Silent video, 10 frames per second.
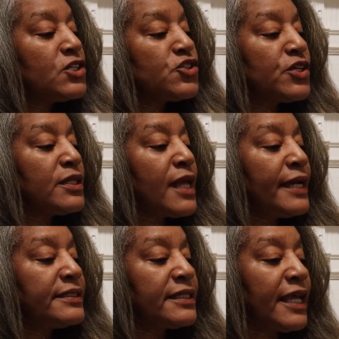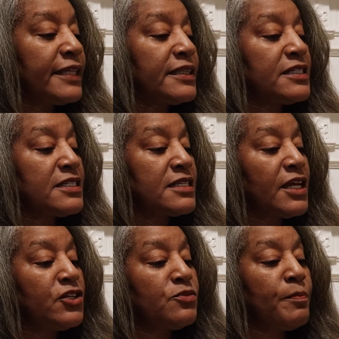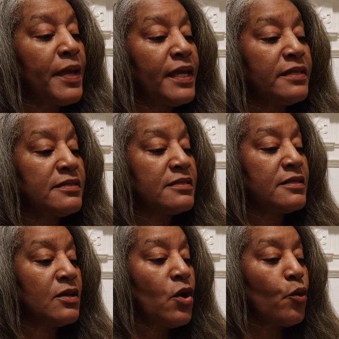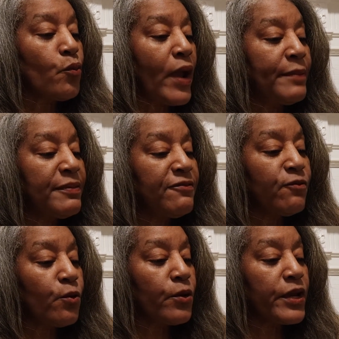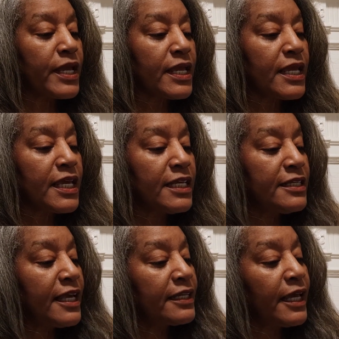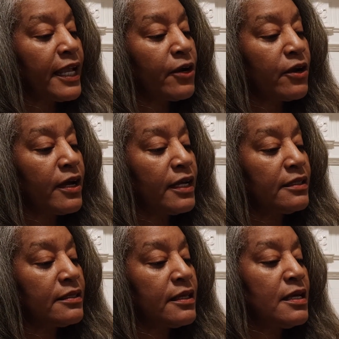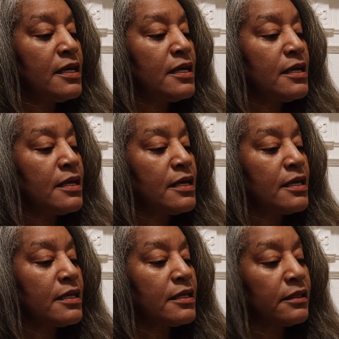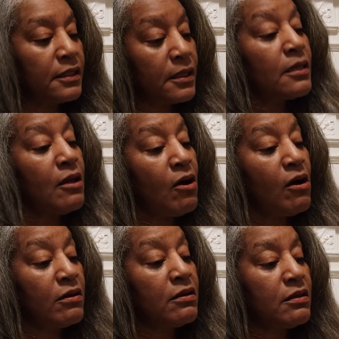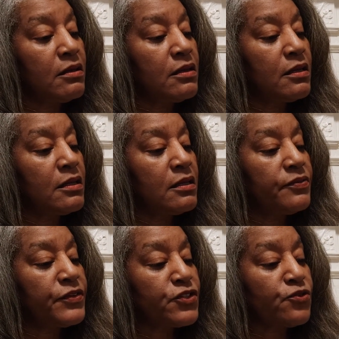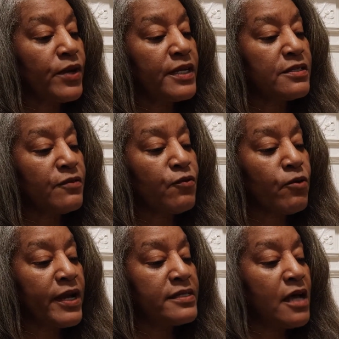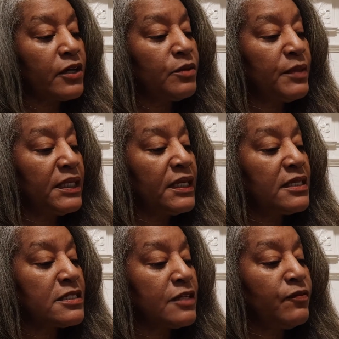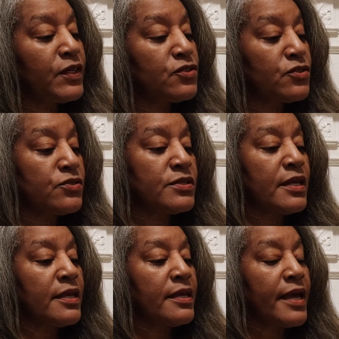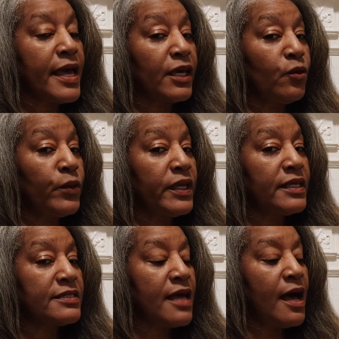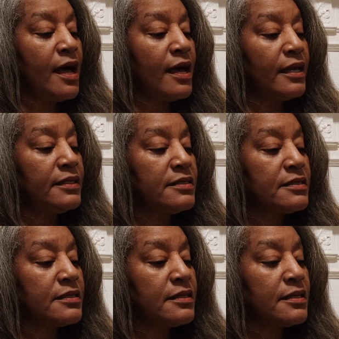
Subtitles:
She liked it at this stage best, right before he'd get a haircut. A little long, the strands of gray documenting his adventures, echoing his eyes.